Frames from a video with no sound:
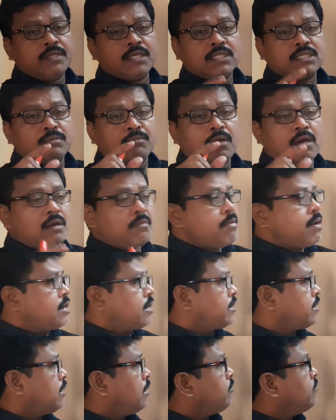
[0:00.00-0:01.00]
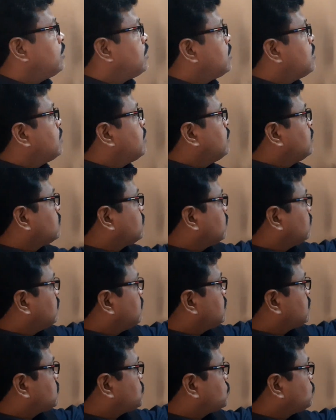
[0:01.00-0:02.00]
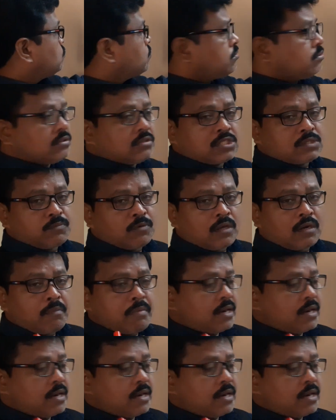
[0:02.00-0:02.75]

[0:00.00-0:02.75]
be a small paragraph. So these two small